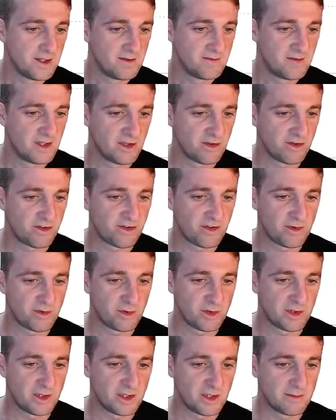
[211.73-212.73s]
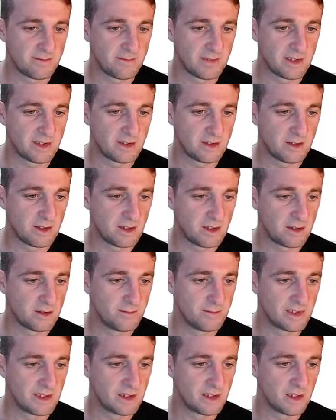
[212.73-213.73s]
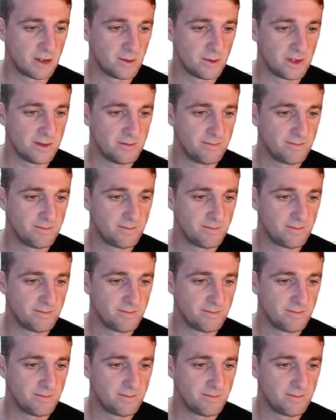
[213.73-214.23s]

And let's see if we've got any a little bit lower.